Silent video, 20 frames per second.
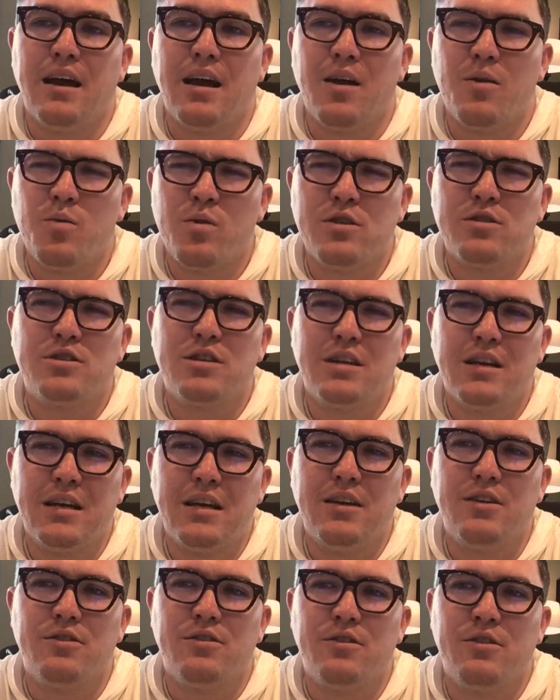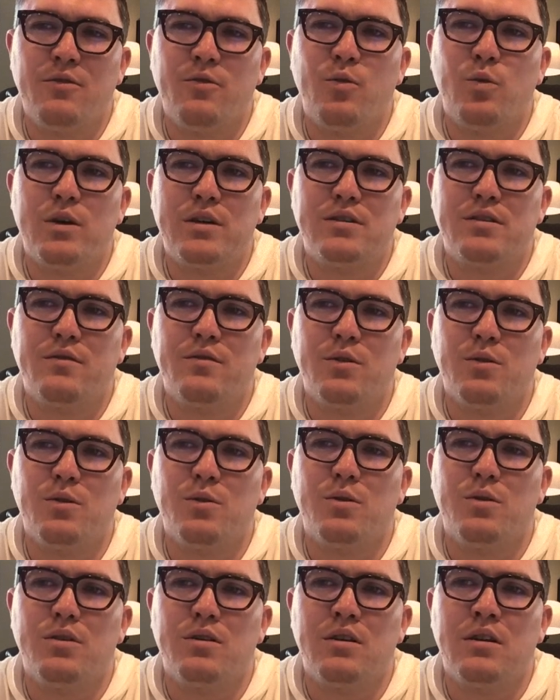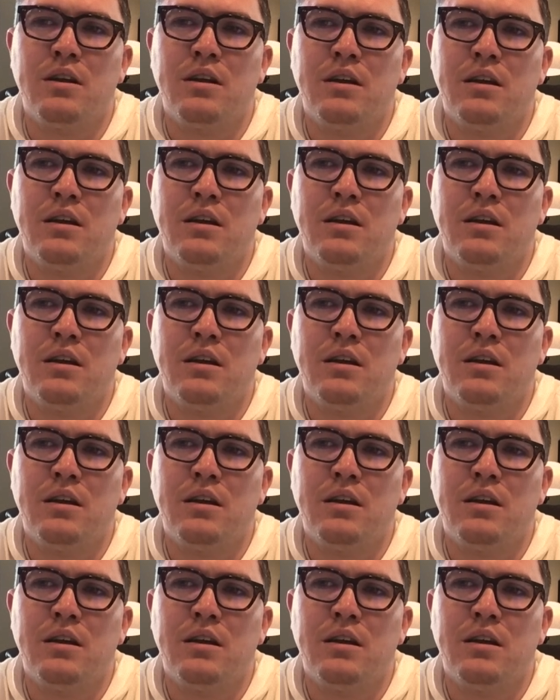I want you to hear the voice of the Lord